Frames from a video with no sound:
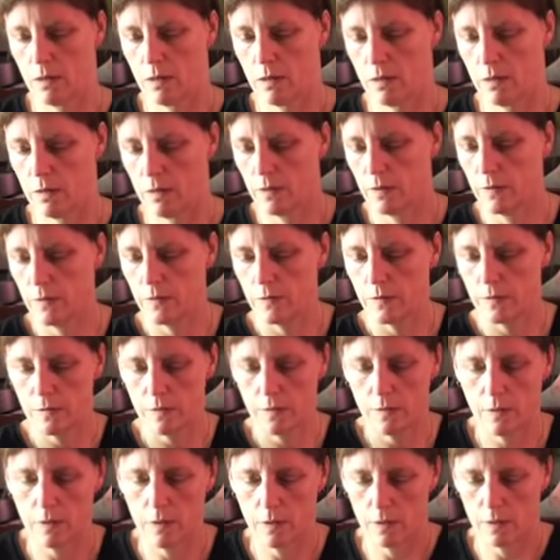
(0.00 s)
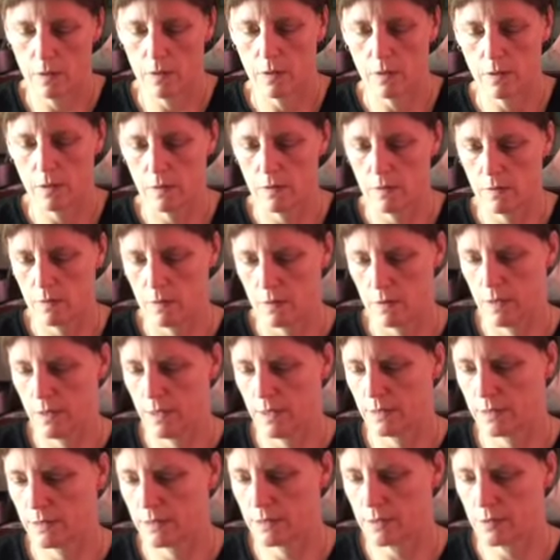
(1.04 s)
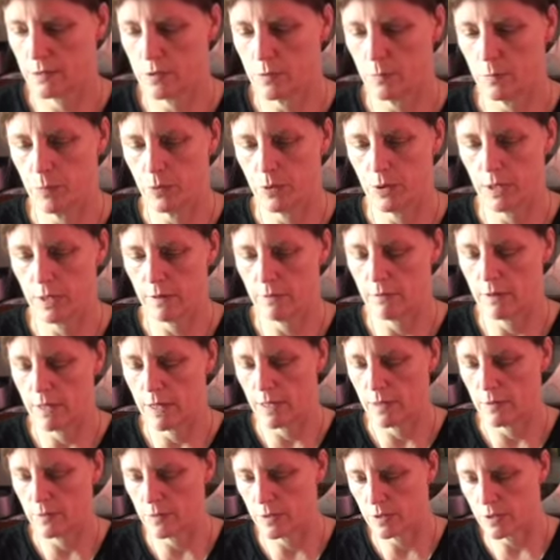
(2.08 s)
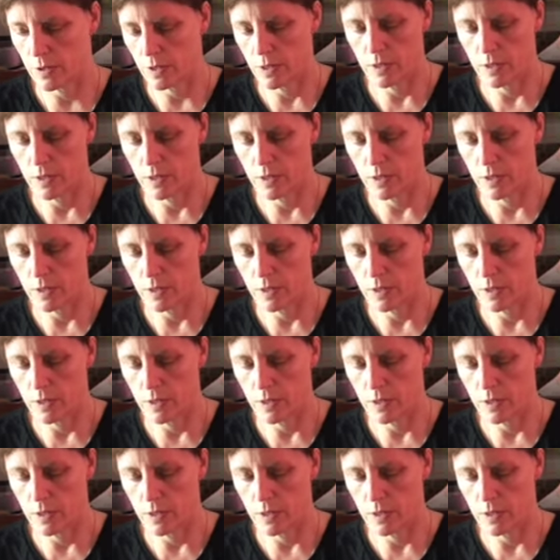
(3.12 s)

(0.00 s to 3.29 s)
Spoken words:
going to use this to pull it round,